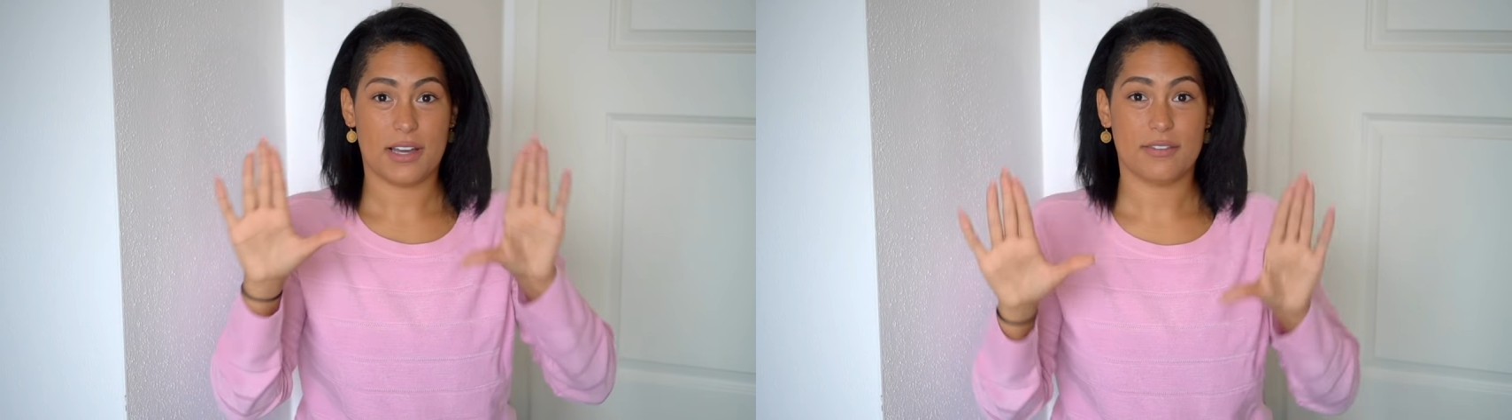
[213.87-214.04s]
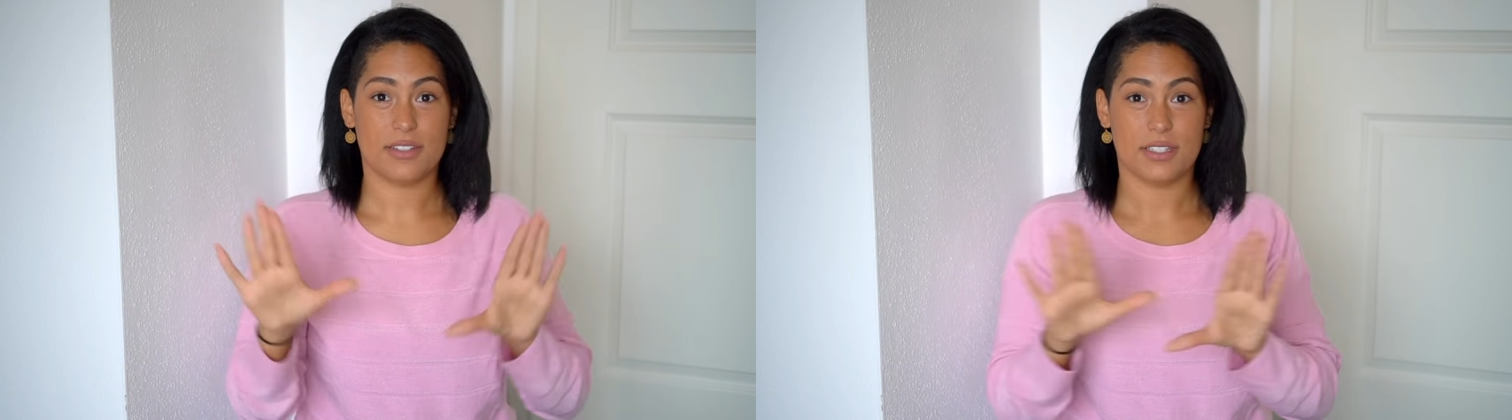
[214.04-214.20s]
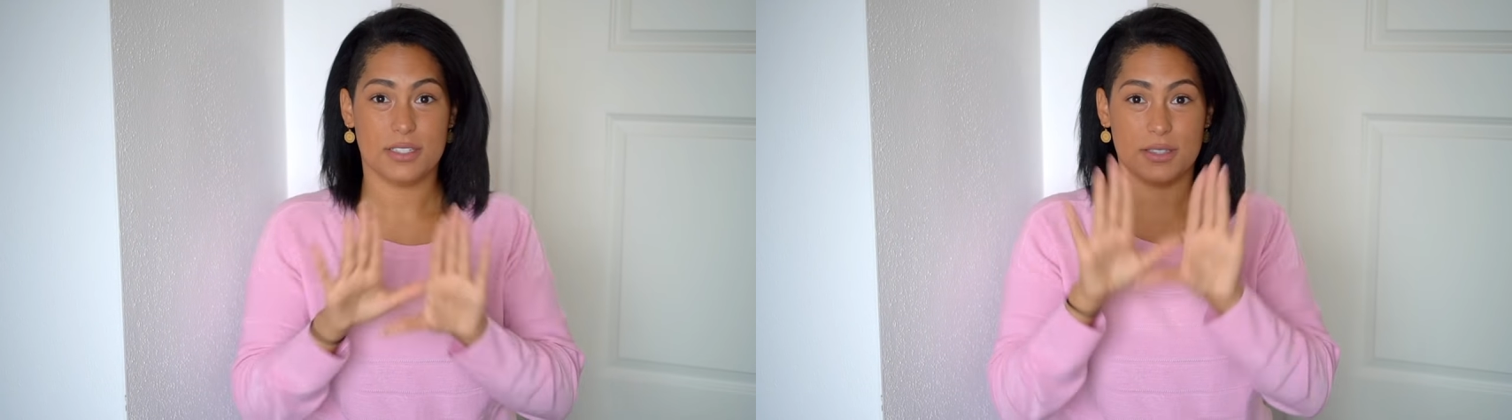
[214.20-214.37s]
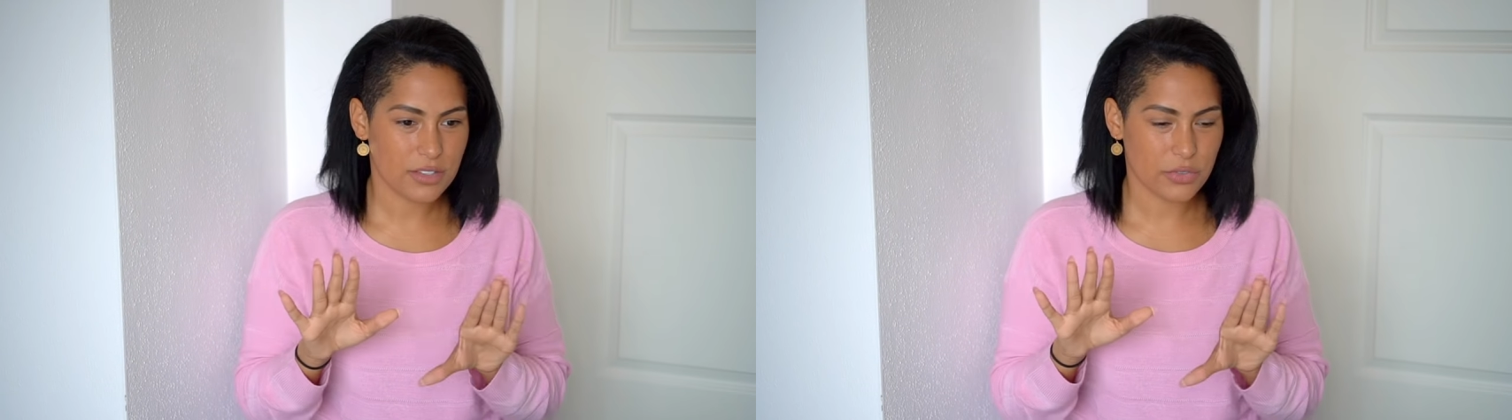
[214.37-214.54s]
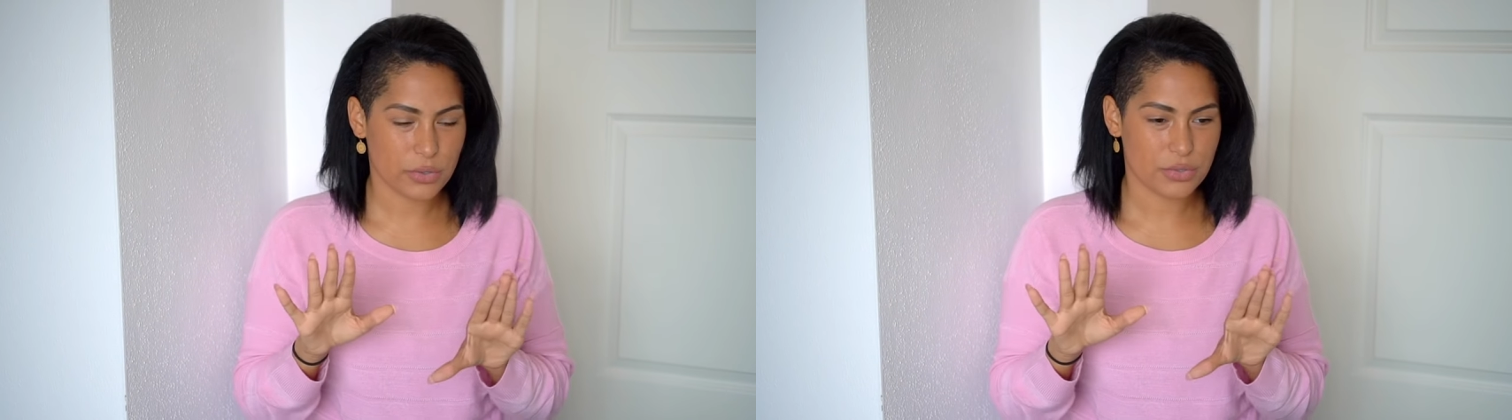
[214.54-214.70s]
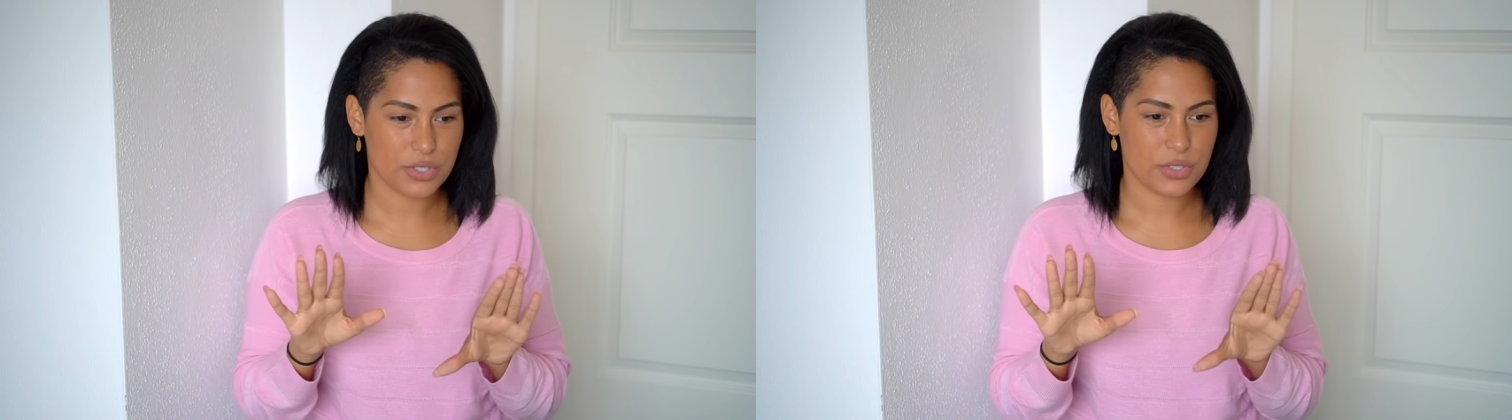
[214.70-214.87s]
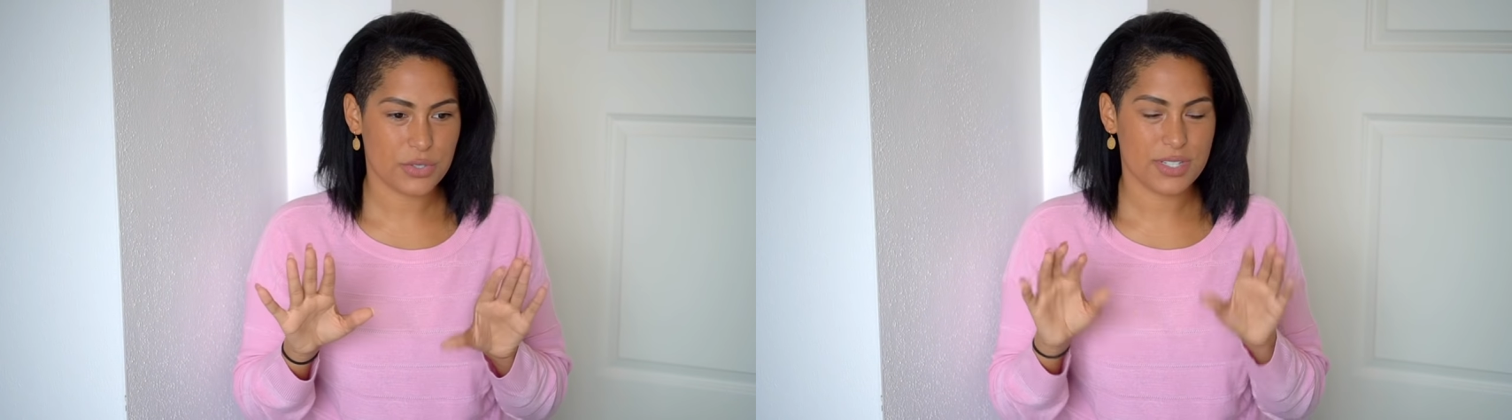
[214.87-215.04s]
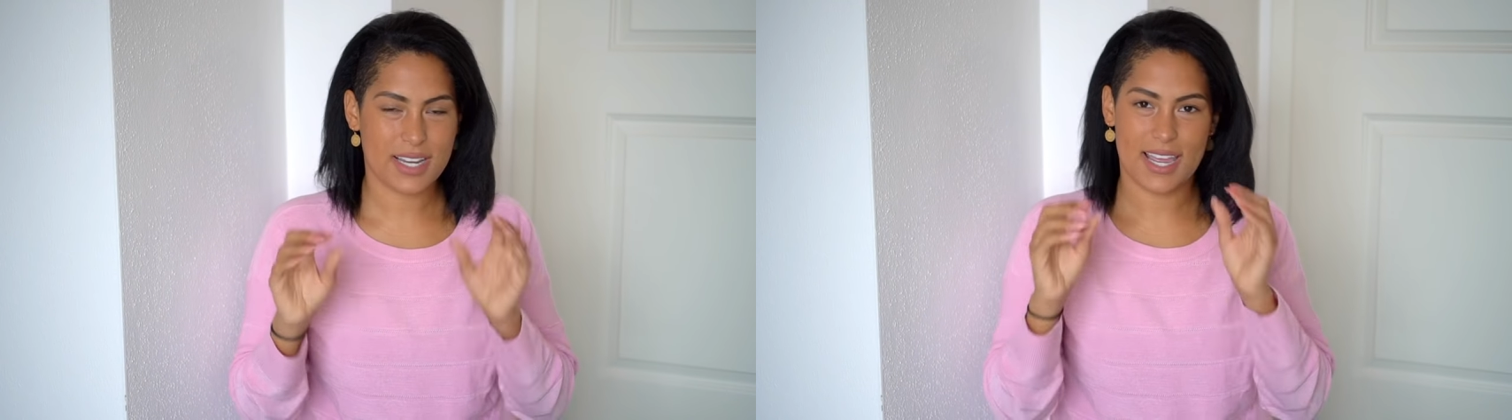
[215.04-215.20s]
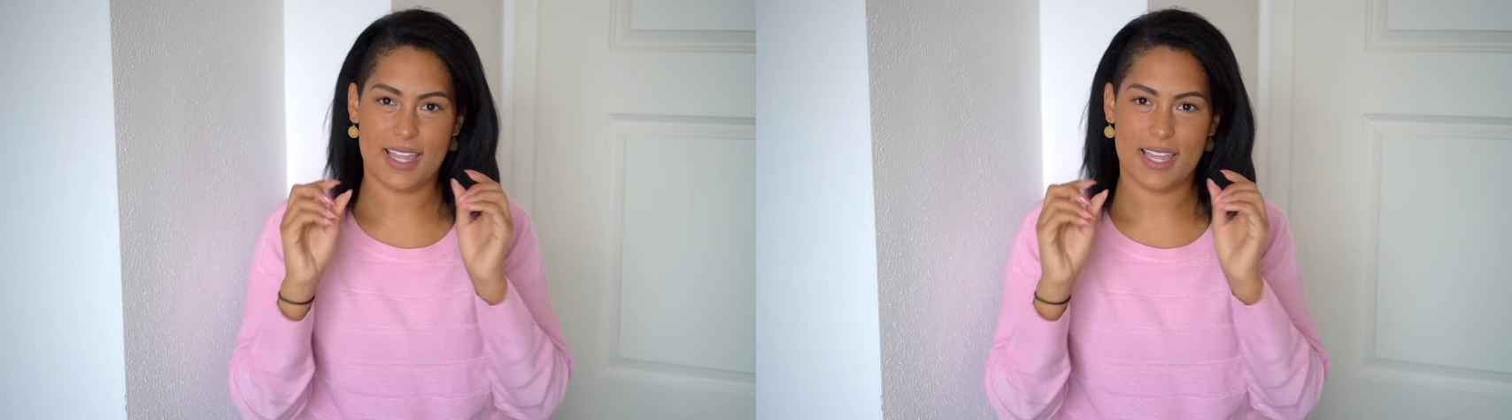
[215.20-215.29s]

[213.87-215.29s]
of a grocery store,